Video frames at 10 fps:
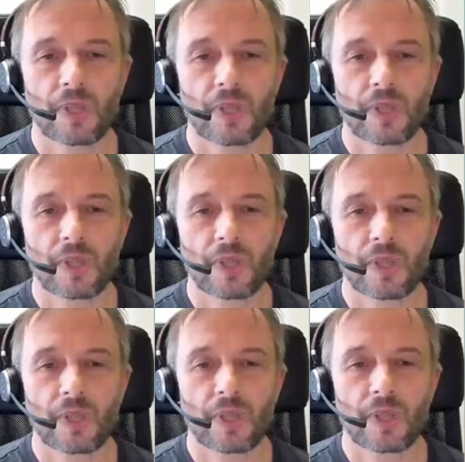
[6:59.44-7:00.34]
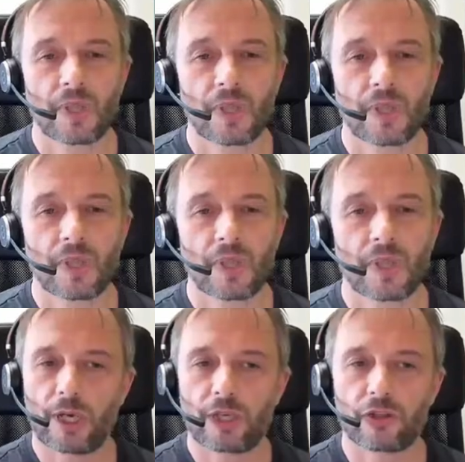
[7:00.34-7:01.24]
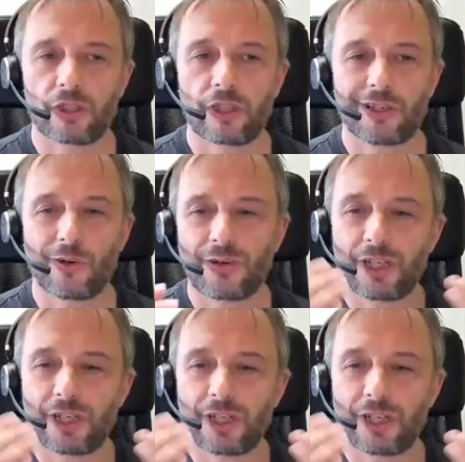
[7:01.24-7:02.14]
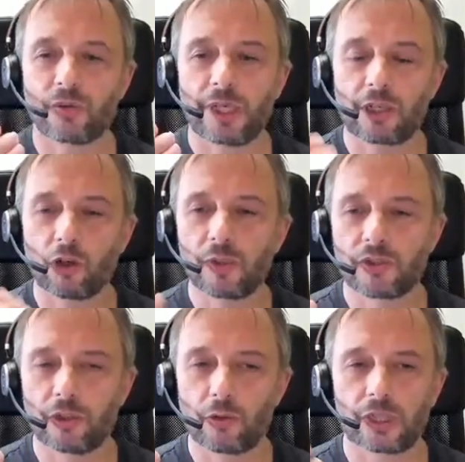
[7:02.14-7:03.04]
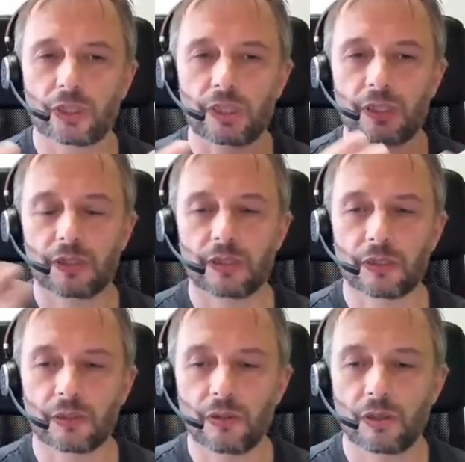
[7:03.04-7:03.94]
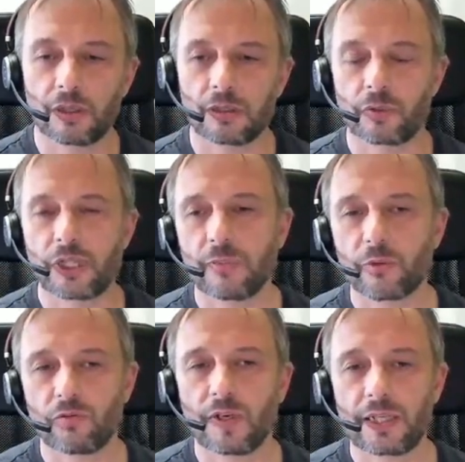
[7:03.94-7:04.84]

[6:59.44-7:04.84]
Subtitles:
Those are local initiatives. The question is, how can we come to a global solution that really